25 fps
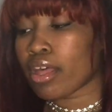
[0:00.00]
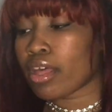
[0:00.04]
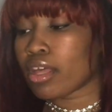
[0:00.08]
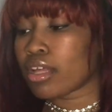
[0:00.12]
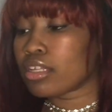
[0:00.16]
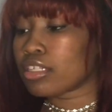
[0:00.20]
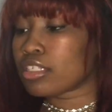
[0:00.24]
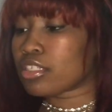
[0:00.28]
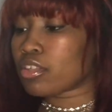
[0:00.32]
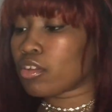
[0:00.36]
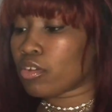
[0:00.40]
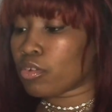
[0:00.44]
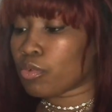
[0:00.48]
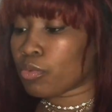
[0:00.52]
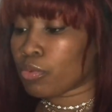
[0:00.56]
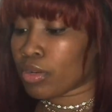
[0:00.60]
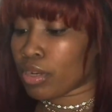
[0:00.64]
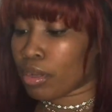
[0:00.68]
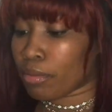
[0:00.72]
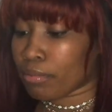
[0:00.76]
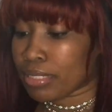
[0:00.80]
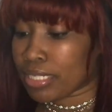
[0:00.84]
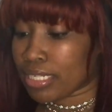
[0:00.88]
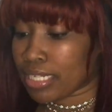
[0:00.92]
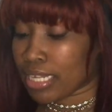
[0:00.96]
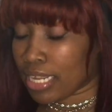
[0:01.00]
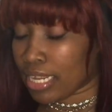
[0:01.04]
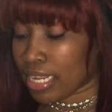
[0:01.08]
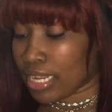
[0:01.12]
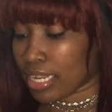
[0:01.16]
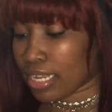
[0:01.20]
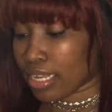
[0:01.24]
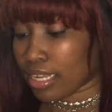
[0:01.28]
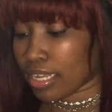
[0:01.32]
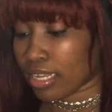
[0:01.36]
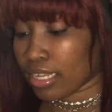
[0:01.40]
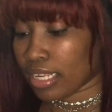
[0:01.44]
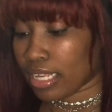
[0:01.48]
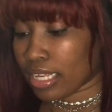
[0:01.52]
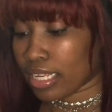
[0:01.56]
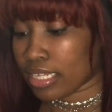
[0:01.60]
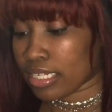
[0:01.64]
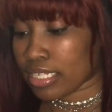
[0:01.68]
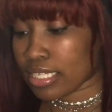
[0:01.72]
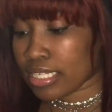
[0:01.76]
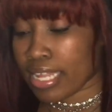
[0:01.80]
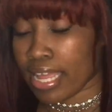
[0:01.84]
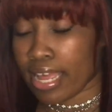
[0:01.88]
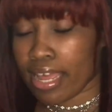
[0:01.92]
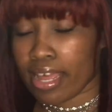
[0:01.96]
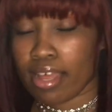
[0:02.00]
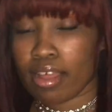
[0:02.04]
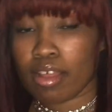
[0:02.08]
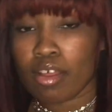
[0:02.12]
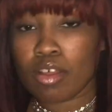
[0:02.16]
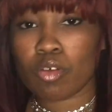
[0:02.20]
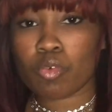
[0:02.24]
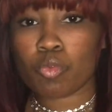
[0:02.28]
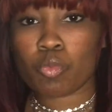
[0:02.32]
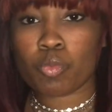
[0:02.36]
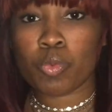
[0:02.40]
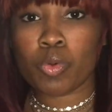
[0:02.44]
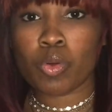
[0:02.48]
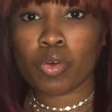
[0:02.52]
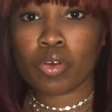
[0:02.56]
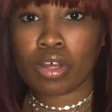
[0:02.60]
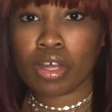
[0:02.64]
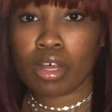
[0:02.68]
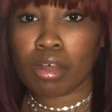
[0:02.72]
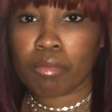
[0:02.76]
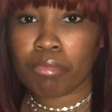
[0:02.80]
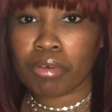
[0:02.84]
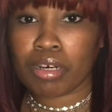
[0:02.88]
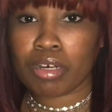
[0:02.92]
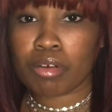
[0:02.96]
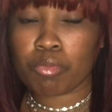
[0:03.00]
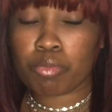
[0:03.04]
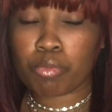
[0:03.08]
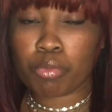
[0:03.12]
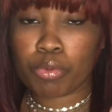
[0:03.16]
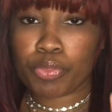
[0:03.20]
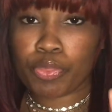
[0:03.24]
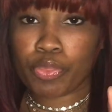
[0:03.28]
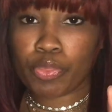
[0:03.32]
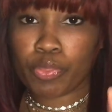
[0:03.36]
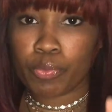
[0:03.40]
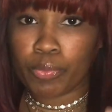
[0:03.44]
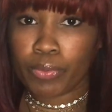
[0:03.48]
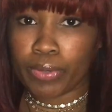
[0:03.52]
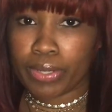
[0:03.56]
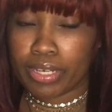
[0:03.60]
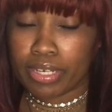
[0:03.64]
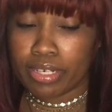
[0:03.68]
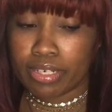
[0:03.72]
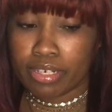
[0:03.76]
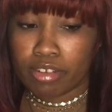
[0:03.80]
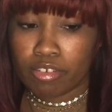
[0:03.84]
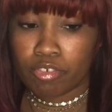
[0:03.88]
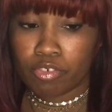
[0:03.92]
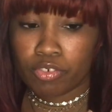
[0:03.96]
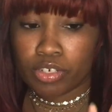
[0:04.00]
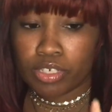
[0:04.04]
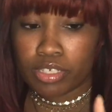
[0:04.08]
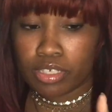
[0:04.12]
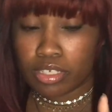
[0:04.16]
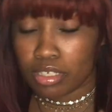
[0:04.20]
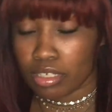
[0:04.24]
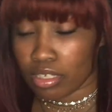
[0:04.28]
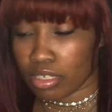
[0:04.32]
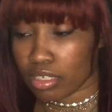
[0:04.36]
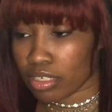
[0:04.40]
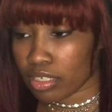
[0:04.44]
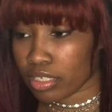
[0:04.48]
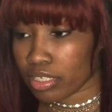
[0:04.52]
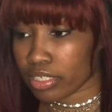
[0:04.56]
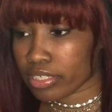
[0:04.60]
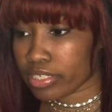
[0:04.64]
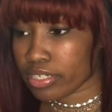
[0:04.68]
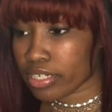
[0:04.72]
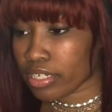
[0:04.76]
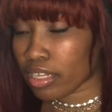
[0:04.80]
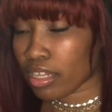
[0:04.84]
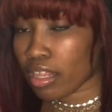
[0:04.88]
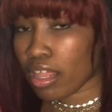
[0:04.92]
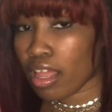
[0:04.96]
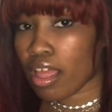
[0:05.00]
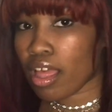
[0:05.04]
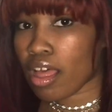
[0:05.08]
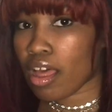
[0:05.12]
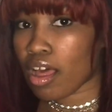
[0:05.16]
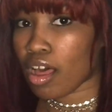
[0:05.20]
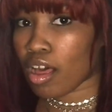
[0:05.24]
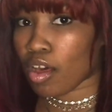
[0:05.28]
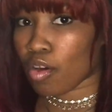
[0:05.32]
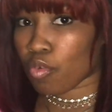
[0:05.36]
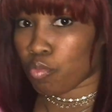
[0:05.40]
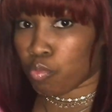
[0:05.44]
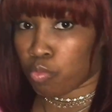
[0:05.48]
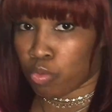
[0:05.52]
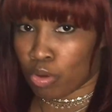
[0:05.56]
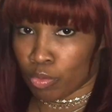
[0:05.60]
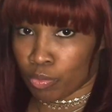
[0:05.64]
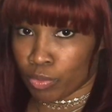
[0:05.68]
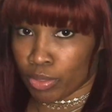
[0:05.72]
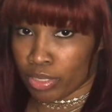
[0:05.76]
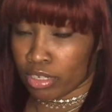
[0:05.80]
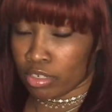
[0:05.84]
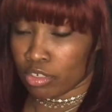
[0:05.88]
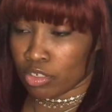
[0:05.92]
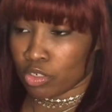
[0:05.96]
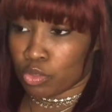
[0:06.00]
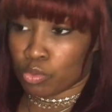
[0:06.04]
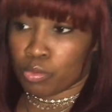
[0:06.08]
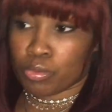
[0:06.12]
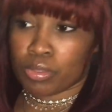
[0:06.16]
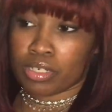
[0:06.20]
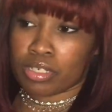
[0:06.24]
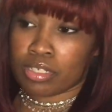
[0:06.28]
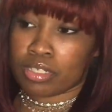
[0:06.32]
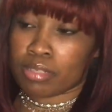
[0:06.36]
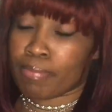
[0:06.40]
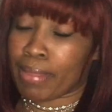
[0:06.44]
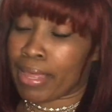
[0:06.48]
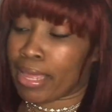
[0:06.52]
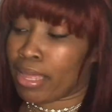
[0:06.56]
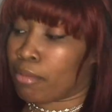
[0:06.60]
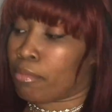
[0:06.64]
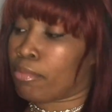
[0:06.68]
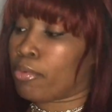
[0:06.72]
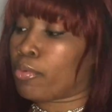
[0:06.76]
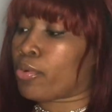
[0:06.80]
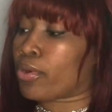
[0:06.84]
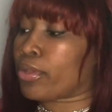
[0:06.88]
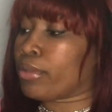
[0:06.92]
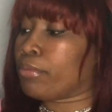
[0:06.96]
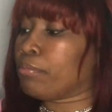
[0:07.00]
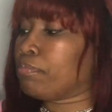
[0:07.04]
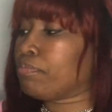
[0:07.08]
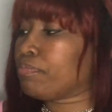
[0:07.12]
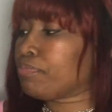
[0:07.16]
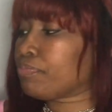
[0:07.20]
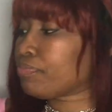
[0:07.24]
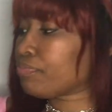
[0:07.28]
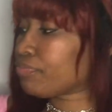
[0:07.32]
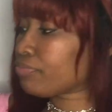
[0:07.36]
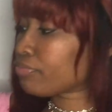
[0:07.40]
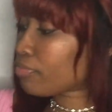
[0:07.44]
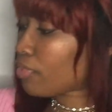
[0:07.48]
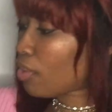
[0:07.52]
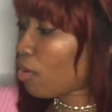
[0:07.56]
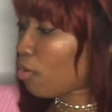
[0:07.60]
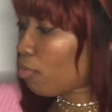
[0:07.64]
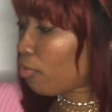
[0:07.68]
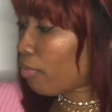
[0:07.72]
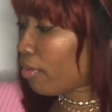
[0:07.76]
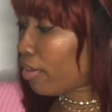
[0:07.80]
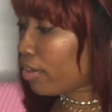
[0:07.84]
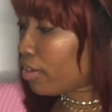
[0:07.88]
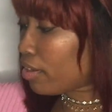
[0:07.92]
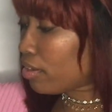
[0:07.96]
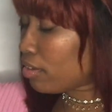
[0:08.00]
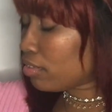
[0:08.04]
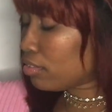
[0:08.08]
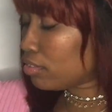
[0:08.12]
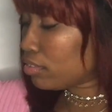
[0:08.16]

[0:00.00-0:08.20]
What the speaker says: So what I'm saying is that we'll come up with 3 different looks of what we can do with this bad boy. All right.